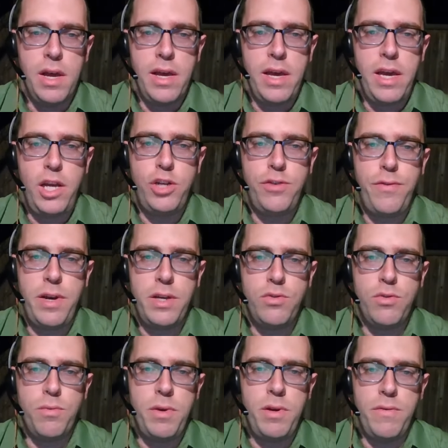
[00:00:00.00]
Each phase
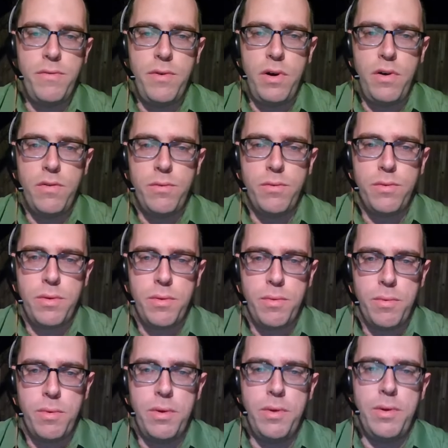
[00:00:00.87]
will be involved
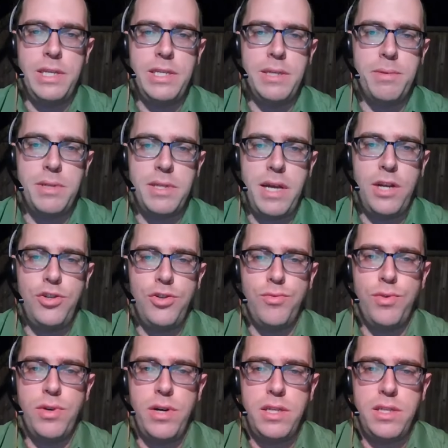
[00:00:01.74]
with substantial
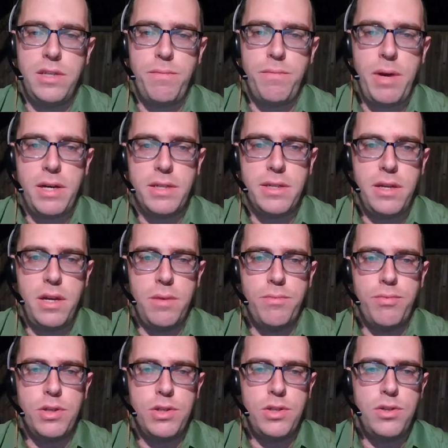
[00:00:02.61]
release of Palestinian
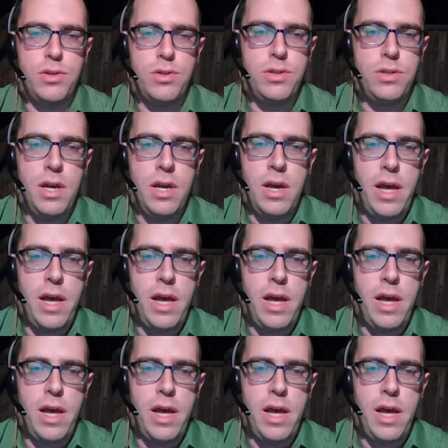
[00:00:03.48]
prisoners,